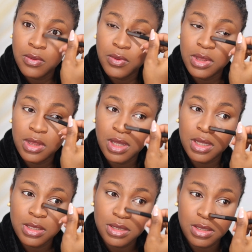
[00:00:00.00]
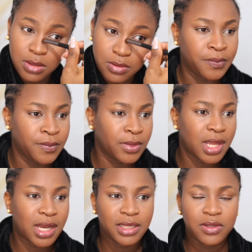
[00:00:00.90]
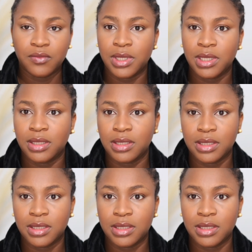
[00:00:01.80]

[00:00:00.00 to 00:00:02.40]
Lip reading: with that. I like the way